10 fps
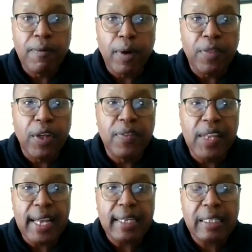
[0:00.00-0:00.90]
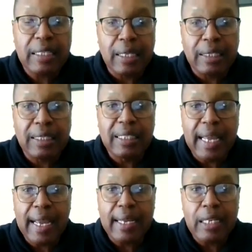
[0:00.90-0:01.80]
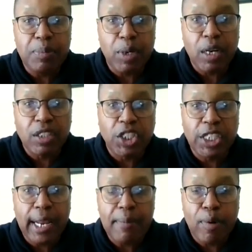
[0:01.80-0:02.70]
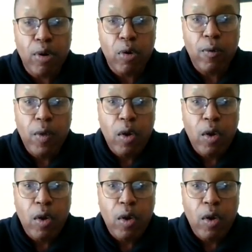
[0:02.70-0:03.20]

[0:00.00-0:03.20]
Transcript: for the next 60 days, because JanPro,